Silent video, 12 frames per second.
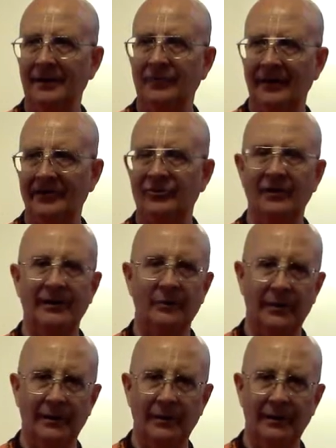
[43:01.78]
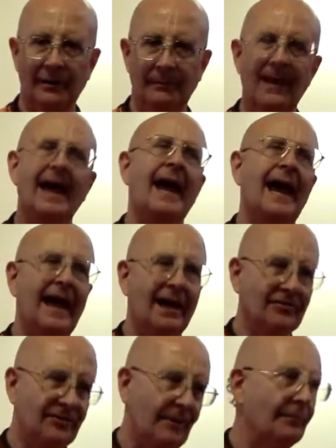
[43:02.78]
eventually we will.
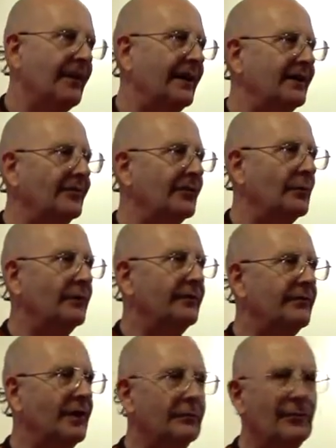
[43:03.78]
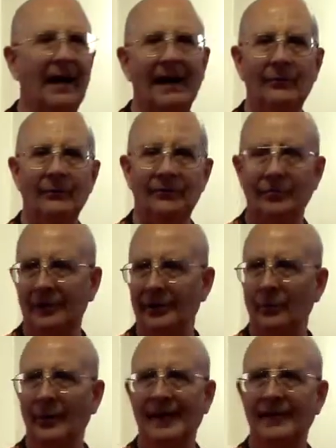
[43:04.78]
And some things that we've done right, which we are
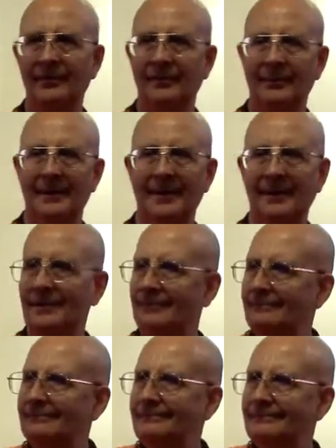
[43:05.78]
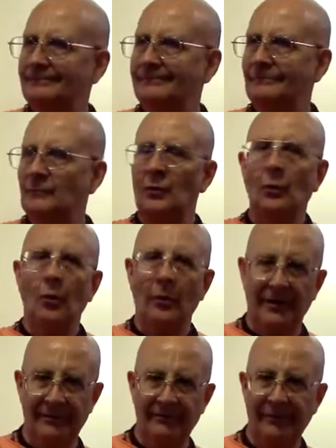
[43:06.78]
waiting to be
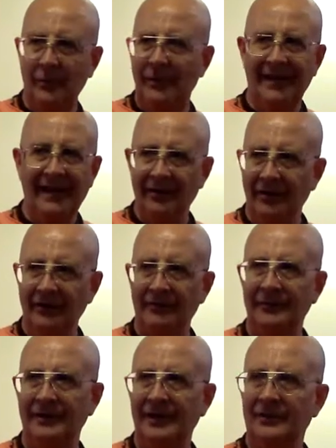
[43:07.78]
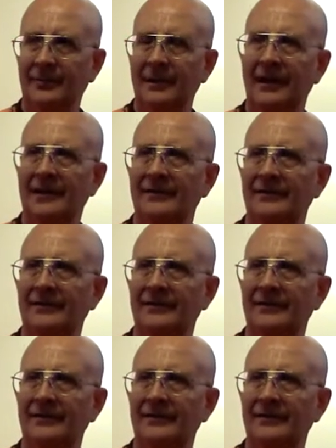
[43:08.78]
rewarded for, that also takes place.